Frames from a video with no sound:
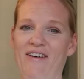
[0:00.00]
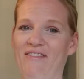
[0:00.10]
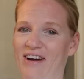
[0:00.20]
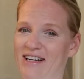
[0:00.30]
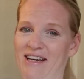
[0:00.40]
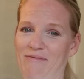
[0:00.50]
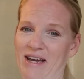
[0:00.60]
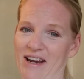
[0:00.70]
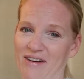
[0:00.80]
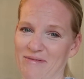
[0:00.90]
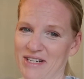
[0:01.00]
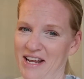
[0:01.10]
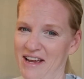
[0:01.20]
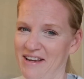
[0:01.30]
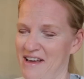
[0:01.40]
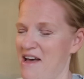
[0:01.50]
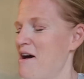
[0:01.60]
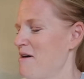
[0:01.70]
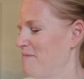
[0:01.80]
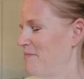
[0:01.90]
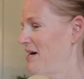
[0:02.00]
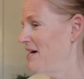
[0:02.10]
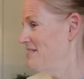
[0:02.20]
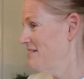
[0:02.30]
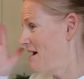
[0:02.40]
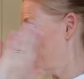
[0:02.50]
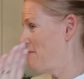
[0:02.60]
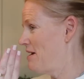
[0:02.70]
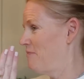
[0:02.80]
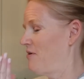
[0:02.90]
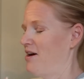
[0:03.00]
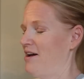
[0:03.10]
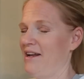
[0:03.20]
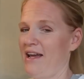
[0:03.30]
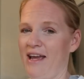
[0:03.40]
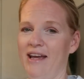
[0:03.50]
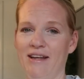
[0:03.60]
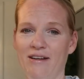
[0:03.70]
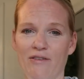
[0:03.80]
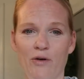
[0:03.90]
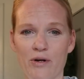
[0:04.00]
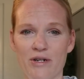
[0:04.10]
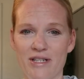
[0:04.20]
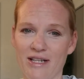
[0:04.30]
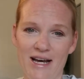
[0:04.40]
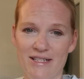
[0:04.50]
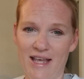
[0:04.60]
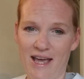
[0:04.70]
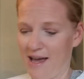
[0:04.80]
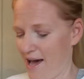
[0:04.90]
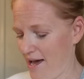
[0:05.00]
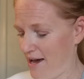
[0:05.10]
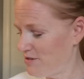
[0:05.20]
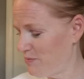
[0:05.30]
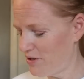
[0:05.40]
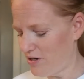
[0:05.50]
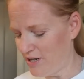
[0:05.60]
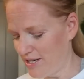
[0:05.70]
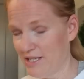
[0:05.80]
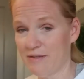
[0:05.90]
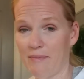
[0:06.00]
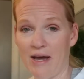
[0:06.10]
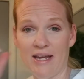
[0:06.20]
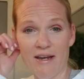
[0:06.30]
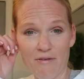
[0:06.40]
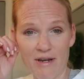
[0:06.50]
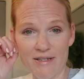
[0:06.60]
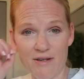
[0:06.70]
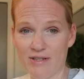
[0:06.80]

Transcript: I've got to have my hair up today but got my makeup on and of course the last thing I have to put on is my earrings.